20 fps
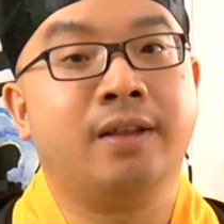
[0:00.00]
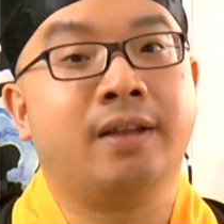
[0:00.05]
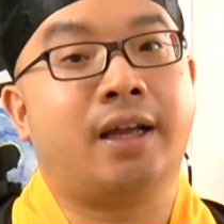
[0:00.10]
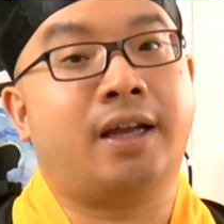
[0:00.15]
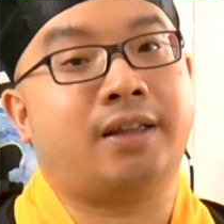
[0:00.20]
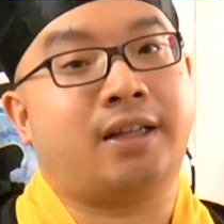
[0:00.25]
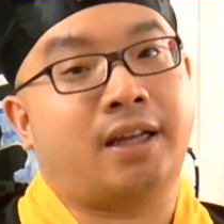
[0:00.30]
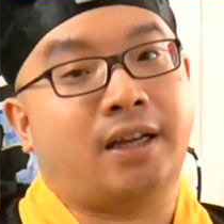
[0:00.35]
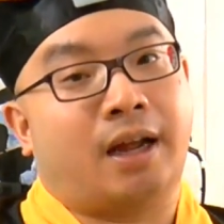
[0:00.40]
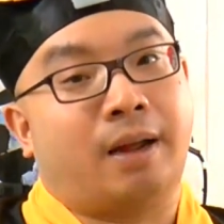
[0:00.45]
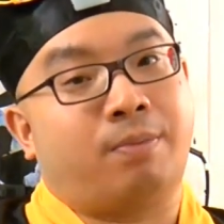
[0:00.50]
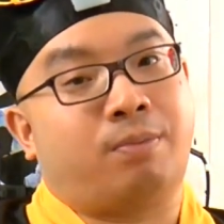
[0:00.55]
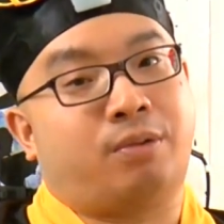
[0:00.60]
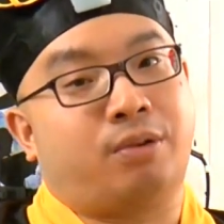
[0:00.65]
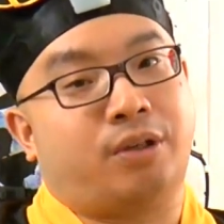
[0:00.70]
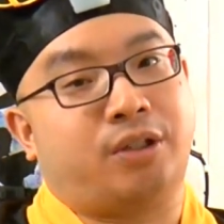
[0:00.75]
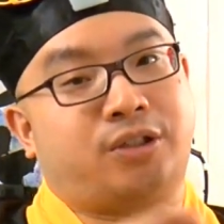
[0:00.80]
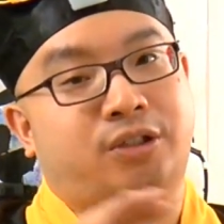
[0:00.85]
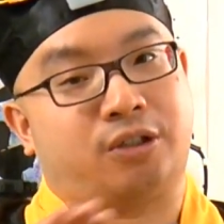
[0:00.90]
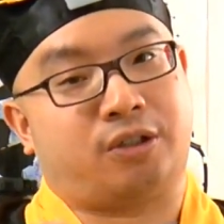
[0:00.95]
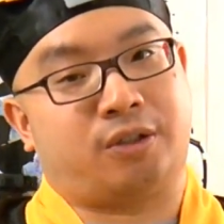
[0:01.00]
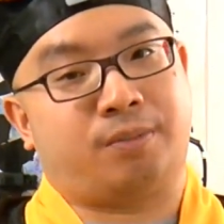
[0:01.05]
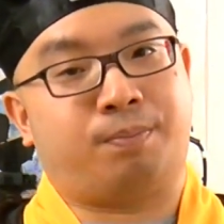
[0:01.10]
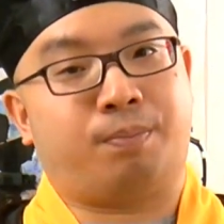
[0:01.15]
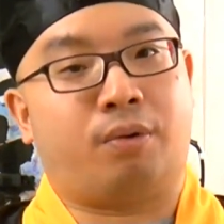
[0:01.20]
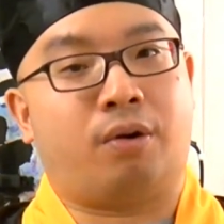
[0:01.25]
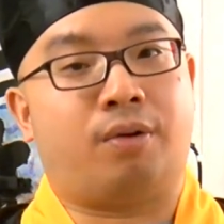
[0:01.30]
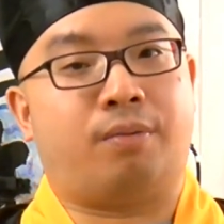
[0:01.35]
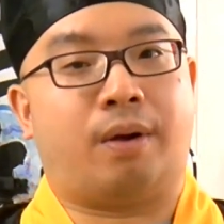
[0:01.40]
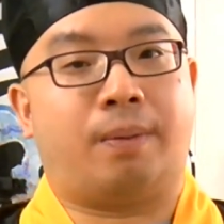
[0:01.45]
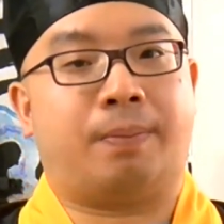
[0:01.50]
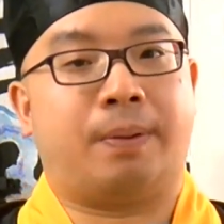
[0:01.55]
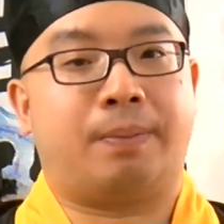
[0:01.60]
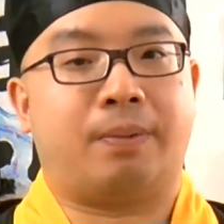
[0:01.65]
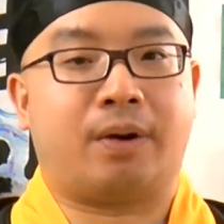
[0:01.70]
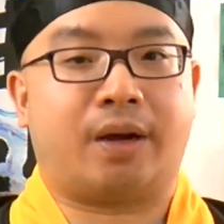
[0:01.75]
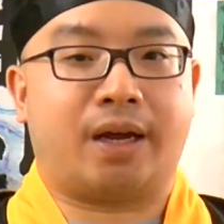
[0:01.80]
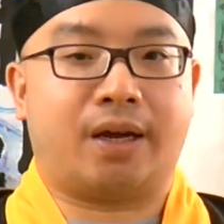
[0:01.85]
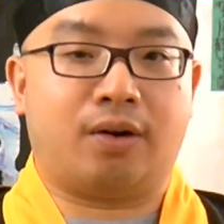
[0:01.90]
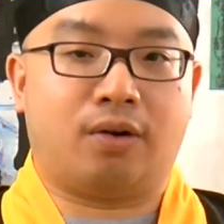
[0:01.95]
And then up to a certain point when
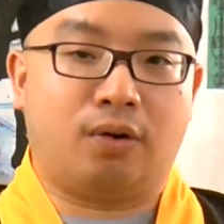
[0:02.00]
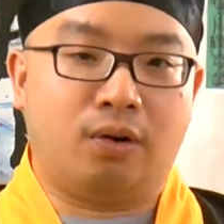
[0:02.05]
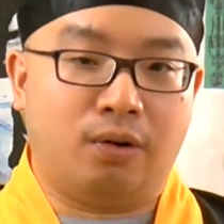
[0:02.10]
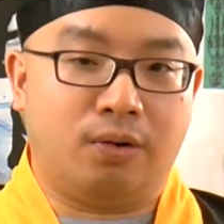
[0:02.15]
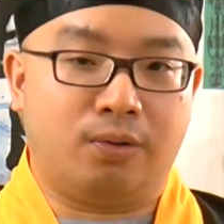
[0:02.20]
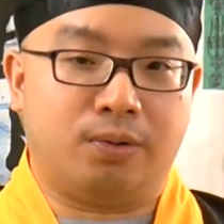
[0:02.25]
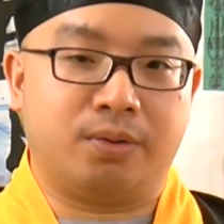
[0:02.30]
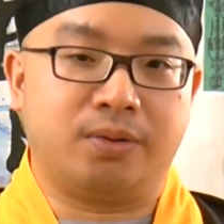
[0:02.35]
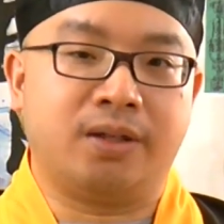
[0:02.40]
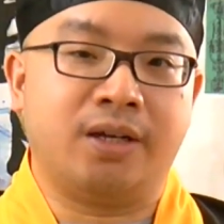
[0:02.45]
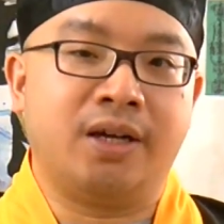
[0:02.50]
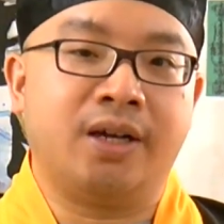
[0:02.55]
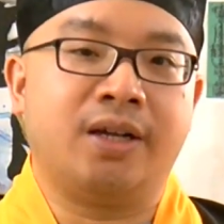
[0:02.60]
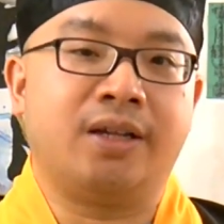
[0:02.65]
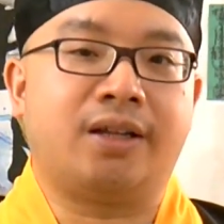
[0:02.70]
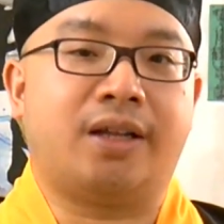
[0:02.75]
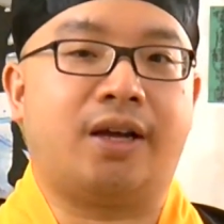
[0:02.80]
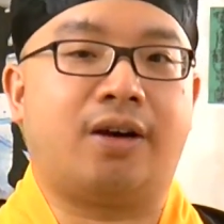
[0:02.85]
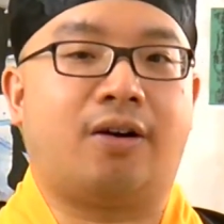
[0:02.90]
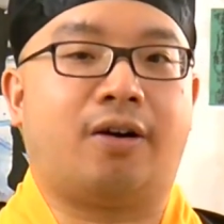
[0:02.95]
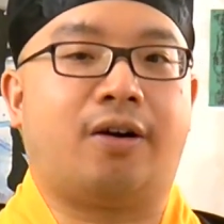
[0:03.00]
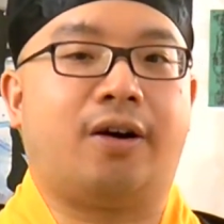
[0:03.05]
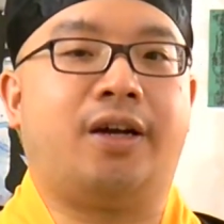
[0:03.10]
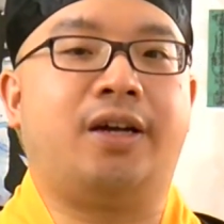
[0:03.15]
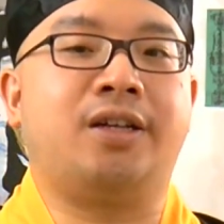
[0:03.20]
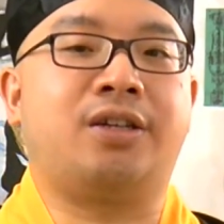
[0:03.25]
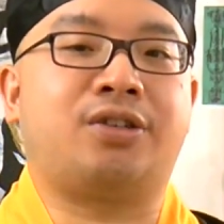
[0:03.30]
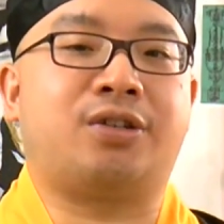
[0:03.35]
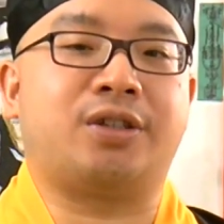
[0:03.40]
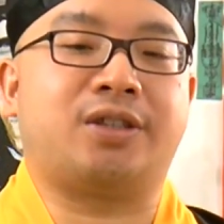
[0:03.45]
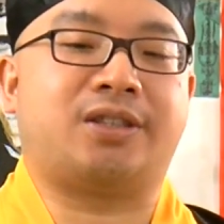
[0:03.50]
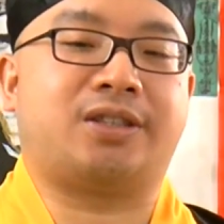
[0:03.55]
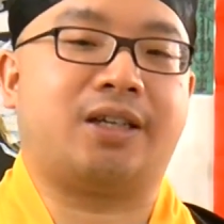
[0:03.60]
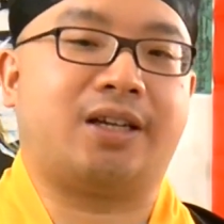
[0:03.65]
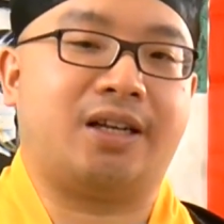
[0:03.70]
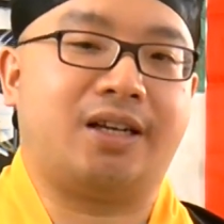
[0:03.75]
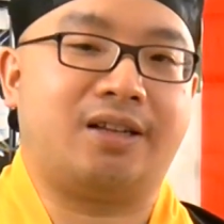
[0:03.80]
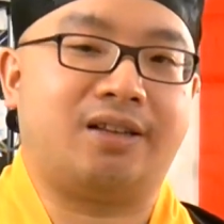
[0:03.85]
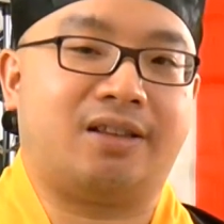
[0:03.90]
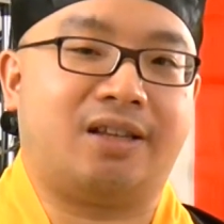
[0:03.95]
people get old, they are
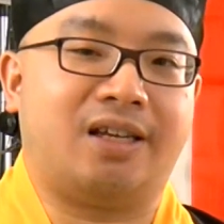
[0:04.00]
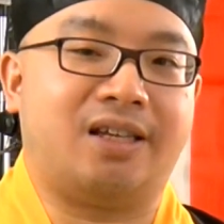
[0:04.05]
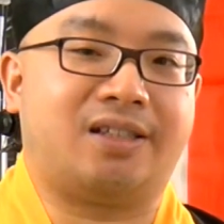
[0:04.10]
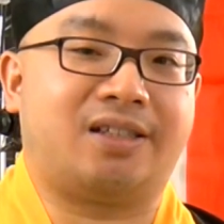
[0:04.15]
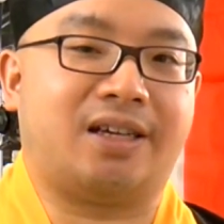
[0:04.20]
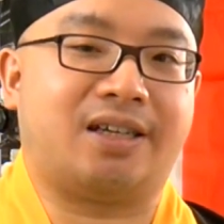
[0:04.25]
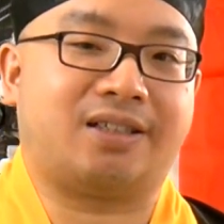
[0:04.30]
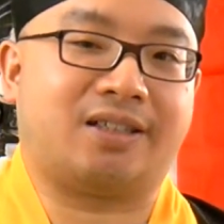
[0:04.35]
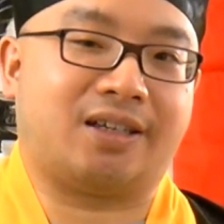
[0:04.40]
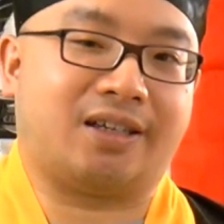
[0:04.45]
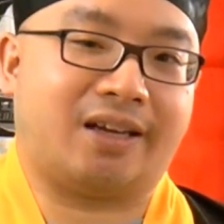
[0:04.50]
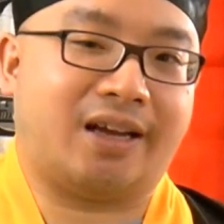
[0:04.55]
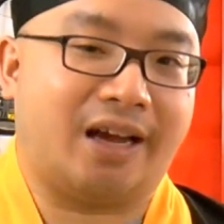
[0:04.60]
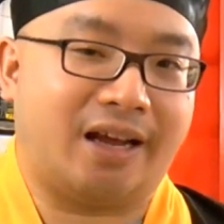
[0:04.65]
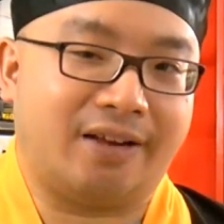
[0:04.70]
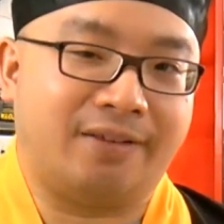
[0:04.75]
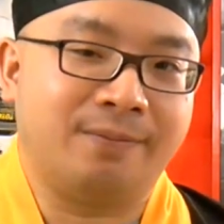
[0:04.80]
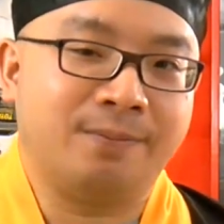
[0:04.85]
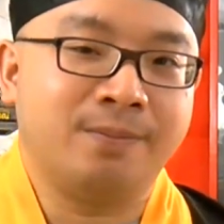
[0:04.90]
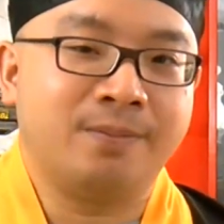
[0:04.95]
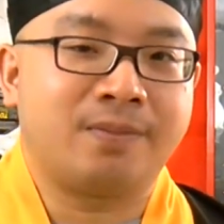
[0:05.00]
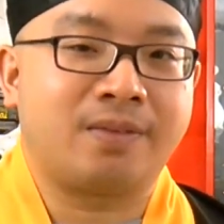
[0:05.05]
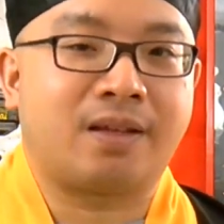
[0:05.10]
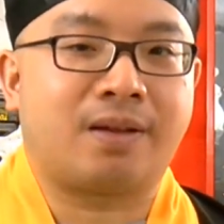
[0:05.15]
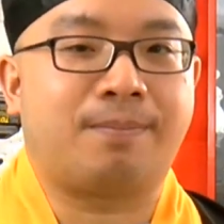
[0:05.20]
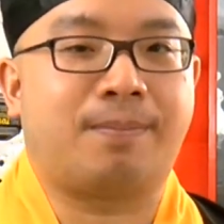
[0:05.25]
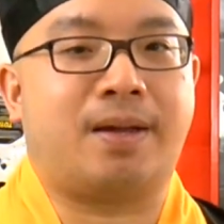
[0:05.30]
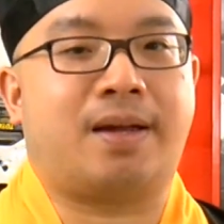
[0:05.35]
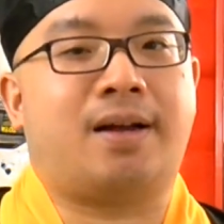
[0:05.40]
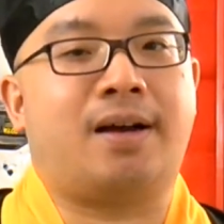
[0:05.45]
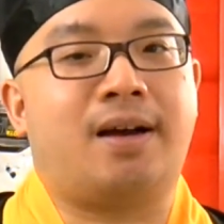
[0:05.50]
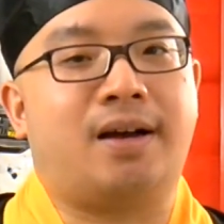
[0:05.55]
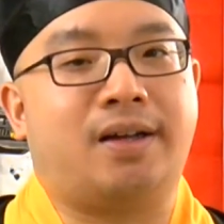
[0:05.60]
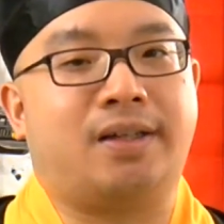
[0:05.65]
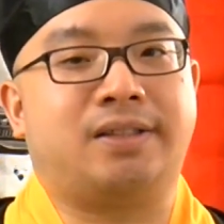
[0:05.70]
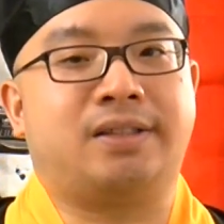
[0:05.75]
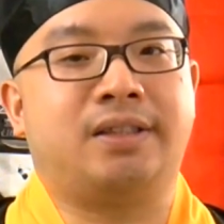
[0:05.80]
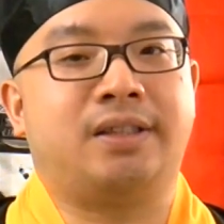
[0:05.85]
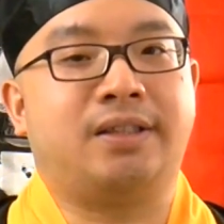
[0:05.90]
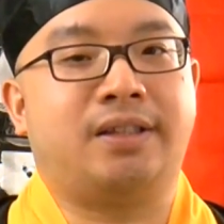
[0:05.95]
interested in these things again
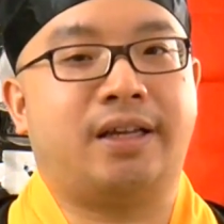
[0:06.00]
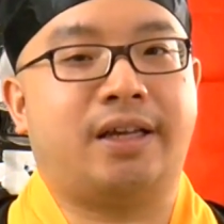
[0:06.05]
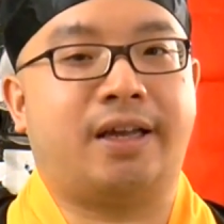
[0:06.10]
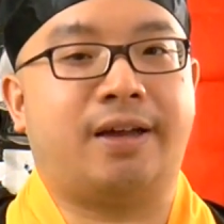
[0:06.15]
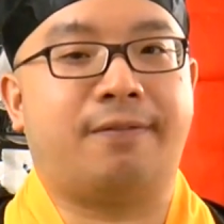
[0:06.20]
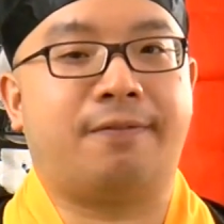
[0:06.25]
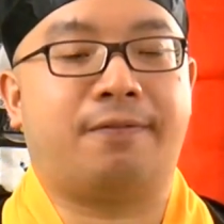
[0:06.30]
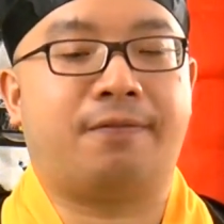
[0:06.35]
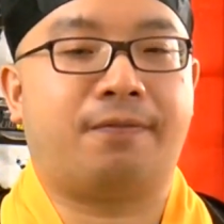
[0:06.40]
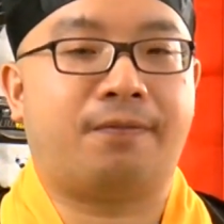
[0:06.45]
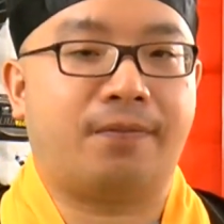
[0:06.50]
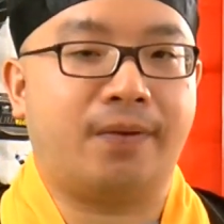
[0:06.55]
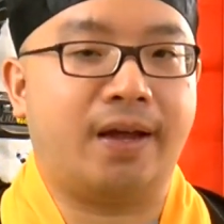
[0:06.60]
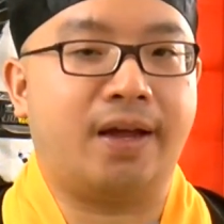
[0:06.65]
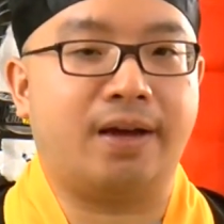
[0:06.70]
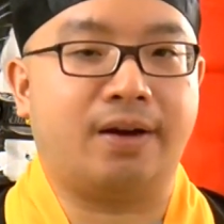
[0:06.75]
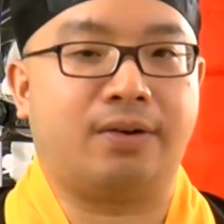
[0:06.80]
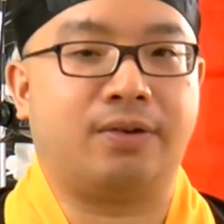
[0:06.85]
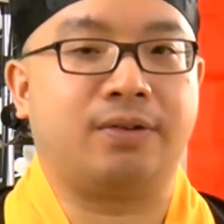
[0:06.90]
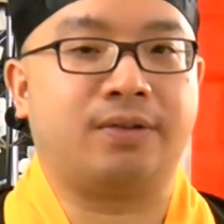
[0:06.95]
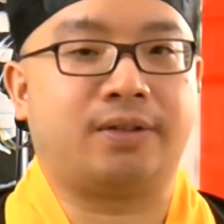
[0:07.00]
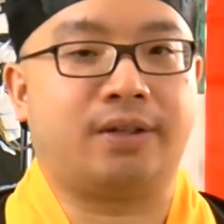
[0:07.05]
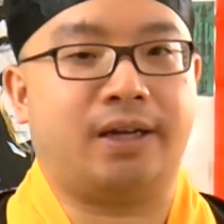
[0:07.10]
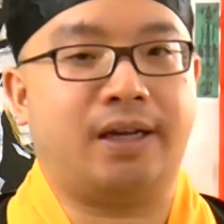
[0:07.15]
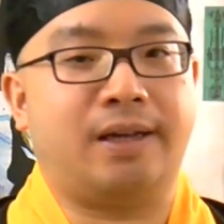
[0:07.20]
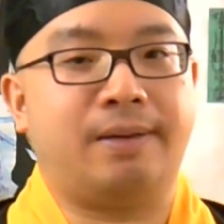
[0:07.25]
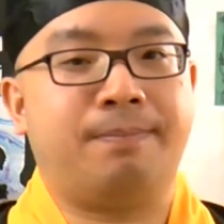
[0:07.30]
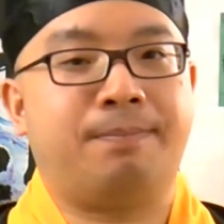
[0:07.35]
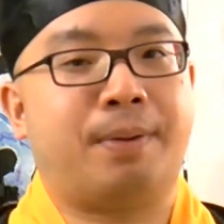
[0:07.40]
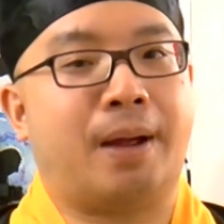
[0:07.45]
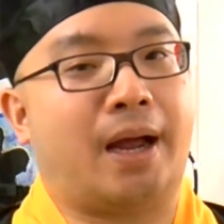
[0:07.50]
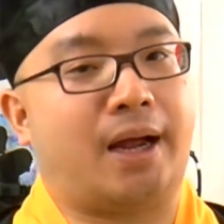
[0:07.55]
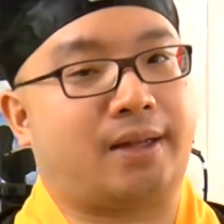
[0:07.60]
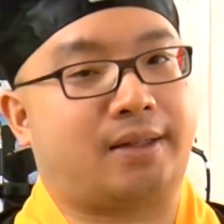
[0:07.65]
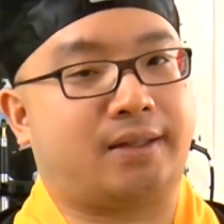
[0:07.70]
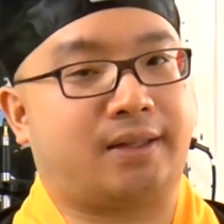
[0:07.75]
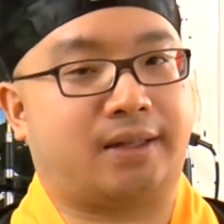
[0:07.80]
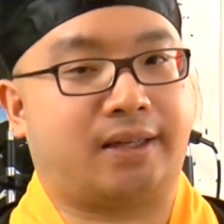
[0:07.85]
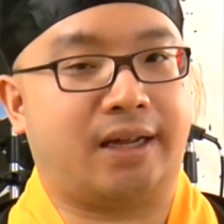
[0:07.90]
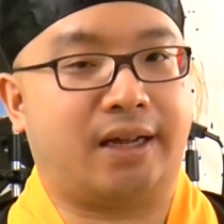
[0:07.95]
because they can feel the
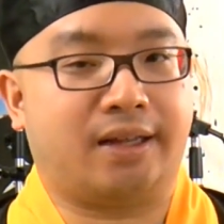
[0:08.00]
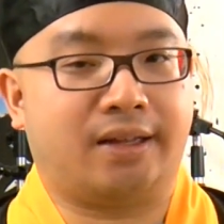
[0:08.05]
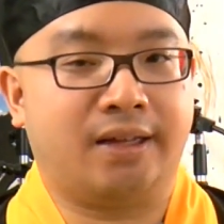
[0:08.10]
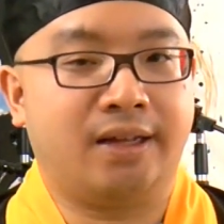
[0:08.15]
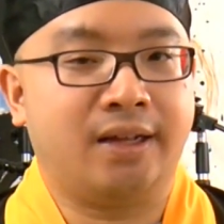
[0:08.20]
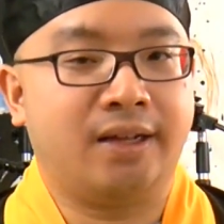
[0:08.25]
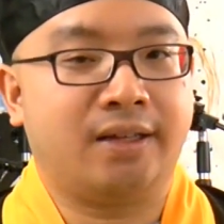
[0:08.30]
impact again.